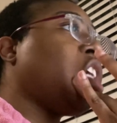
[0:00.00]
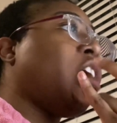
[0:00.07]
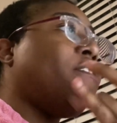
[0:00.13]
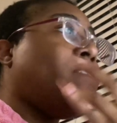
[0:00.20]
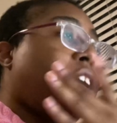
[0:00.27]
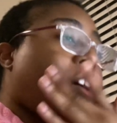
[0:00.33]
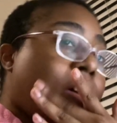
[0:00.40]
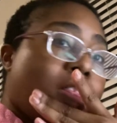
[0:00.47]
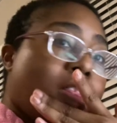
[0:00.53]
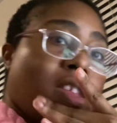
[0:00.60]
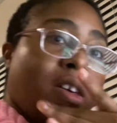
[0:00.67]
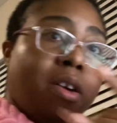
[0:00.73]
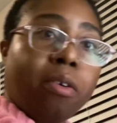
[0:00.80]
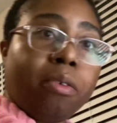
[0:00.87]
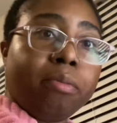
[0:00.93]
of
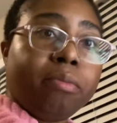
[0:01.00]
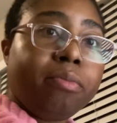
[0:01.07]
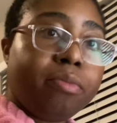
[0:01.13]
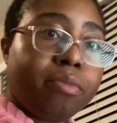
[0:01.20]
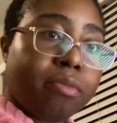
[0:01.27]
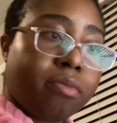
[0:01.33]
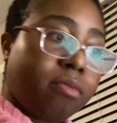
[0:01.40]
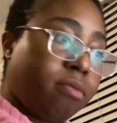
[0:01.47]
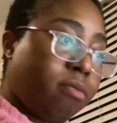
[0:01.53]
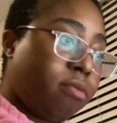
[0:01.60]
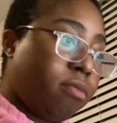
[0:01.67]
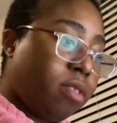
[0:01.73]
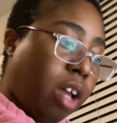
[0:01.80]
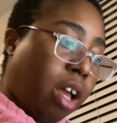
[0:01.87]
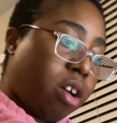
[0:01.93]
other
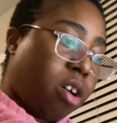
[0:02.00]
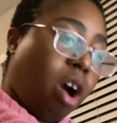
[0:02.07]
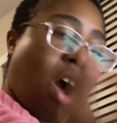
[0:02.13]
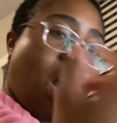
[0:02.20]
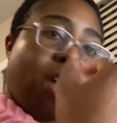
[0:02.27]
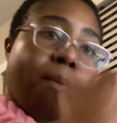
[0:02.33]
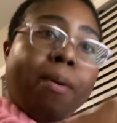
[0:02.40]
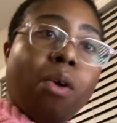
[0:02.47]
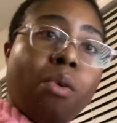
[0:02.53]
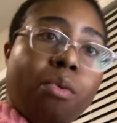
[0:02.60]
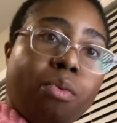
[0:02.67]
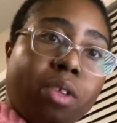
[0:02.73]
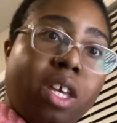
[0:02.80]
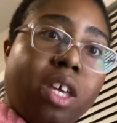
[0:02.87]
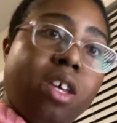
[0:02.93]
carb
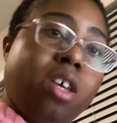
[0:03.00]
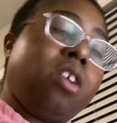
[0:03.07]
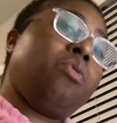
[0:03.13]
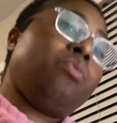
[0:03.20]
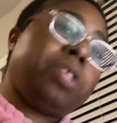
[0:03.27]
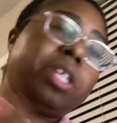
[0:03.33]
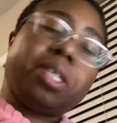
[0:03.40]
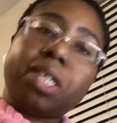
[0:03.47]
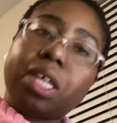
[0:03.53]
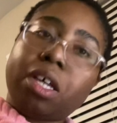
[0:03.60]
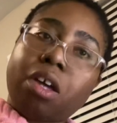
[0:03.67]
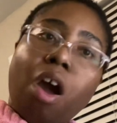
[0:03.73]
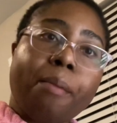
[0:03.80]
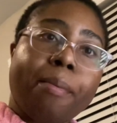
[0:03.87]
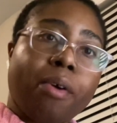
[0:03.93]
only. When I say
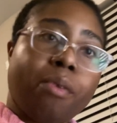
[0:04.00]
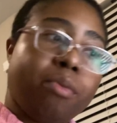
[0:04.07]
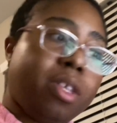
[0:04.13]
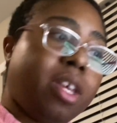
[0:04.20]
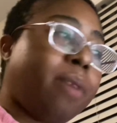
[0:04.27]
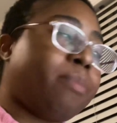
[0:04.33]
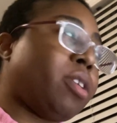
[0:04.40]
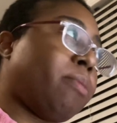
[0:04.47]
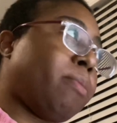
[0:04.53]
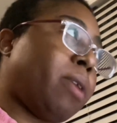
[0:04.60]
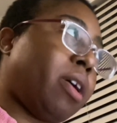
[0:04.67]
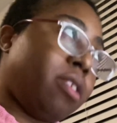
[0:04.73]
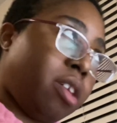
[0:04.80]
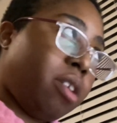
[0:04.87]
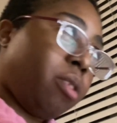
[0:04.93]
carb only, I'm talking
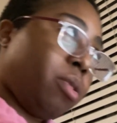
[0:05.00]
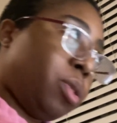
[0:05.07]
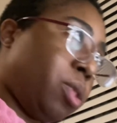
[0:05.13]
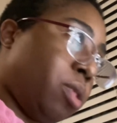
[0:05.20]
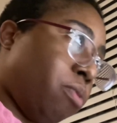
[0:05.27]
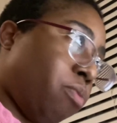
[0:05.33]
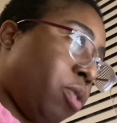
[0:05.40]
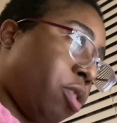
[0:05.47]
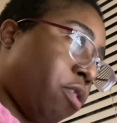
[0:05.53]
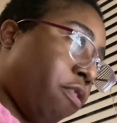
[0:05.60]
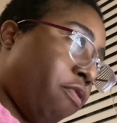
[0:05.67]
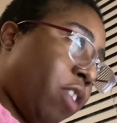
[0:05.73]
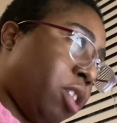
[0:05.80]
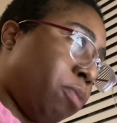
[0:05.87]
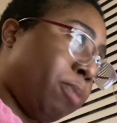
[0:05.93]
about what's her
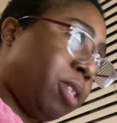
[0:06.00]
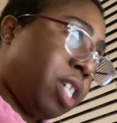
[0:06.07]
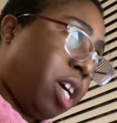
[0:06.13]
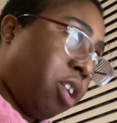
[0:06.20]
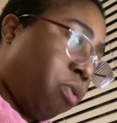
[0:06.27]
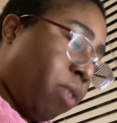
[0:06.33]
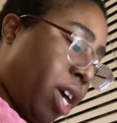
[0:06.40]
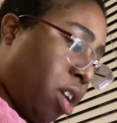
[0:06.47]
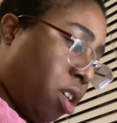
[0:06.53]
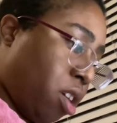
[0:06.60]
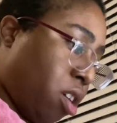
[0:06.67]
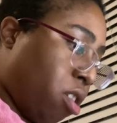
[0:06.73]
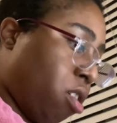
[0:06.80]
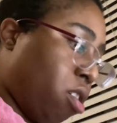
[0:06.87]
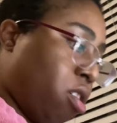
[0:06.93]
face? Potato
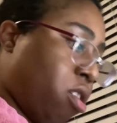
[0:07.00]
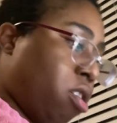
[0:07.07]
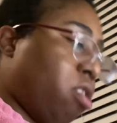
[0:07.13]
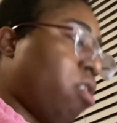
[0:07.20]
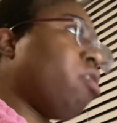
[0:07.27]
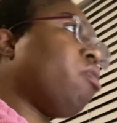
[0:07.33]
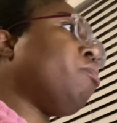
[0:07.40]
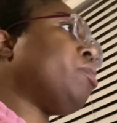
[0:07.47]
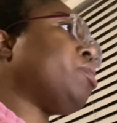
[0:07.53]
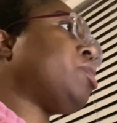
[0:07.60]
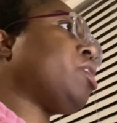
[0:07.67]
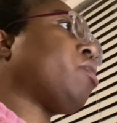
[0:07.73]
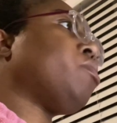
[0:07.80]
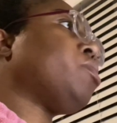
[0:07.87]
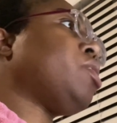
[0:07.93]
Hannah? What's
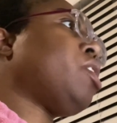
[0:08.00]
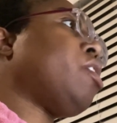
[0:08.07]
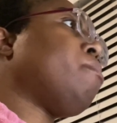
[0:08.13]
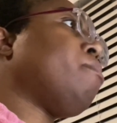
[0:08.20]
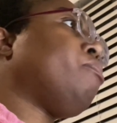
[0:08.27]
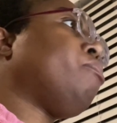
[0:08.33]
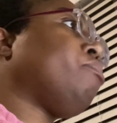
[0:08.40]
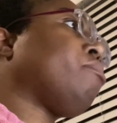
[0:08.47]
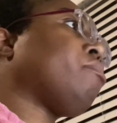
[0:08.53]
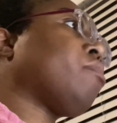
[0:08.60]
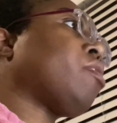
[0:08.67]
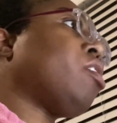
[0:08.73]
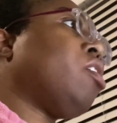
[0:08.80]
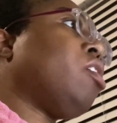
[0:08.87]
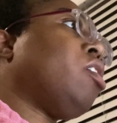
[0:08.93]
that girl's name?
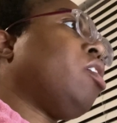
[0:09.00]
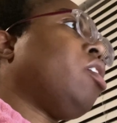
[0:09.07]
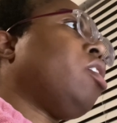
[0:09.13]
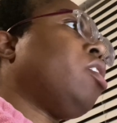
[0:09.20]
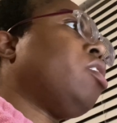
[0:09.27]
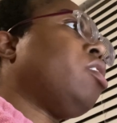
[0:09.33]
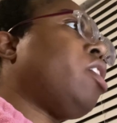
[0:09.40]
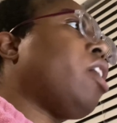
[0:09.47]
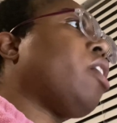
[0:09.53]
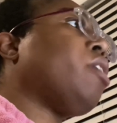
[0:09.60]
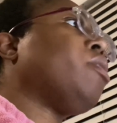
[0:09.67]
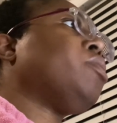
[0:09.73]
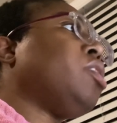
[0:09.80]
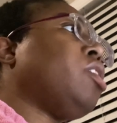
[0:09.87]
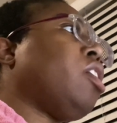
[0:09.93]

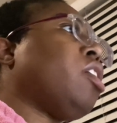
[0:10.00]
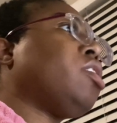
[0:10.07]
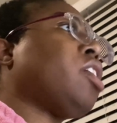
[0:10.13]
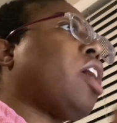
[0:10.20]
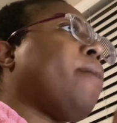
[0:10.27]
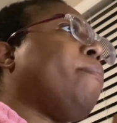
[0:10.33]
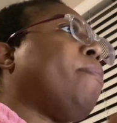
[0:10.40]
There's a type